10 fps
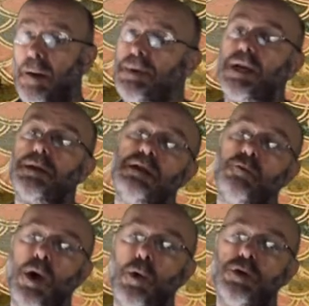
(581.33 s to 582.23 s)
because he
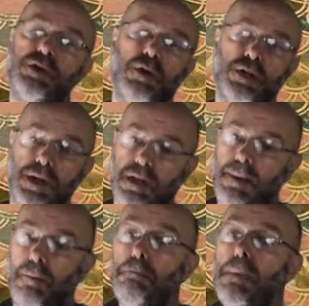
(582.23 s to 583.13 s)
wrote not just
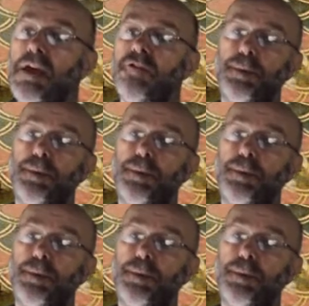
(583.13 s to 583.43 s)
about myth,